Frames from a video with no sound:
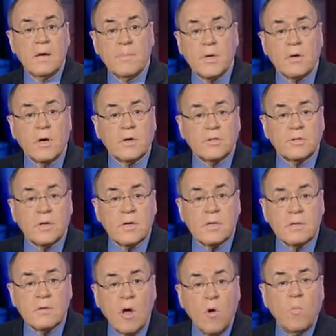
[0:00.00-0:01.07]
Because
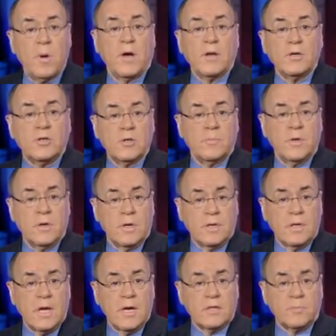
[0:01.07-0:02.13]
nobody should be on
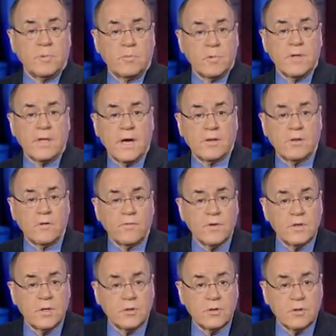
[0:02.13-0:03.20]
an aspirin without their
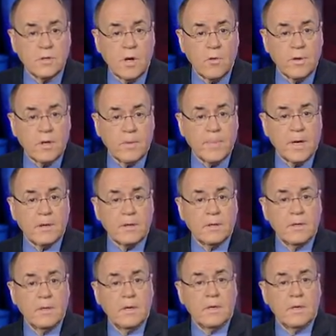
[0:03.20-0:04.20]
physician knowing about it.